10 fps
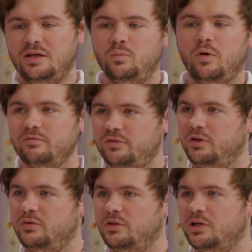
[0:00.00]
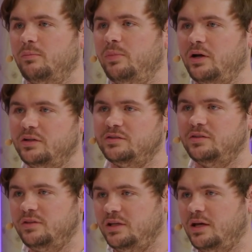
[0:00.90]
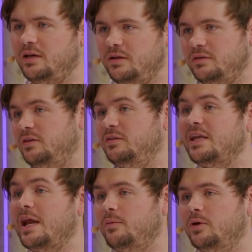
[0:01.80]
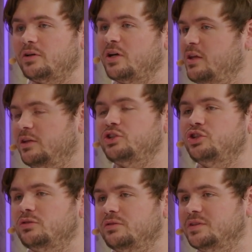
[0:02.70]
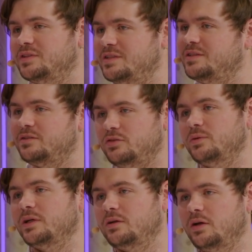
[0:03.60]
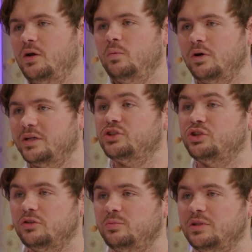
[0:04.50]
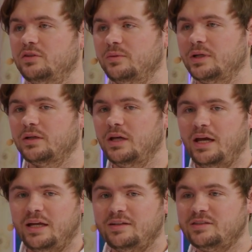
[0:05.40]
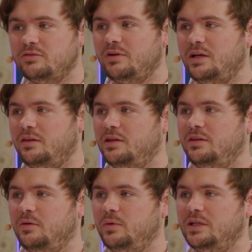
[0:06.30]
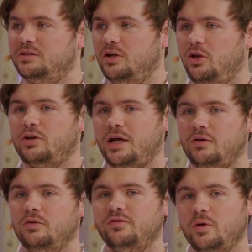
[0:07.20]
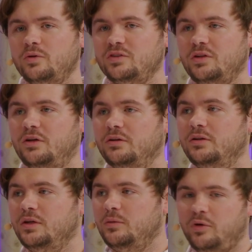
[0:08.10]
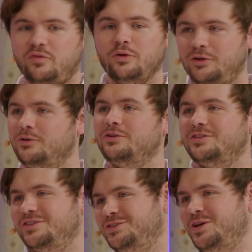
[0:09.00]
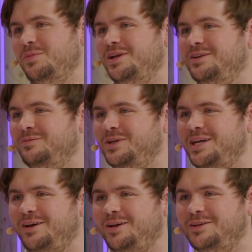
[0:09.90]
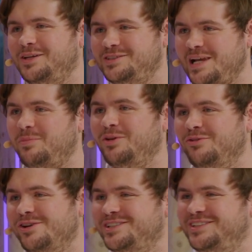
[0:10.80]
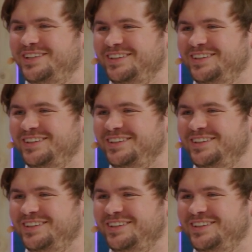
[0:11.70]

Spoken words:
in one view the compliance of the network, the assurance, is it doing what it should be doing? And is there anything that we need to look at or focus on before the auditors come in and we get a slap on the wrist?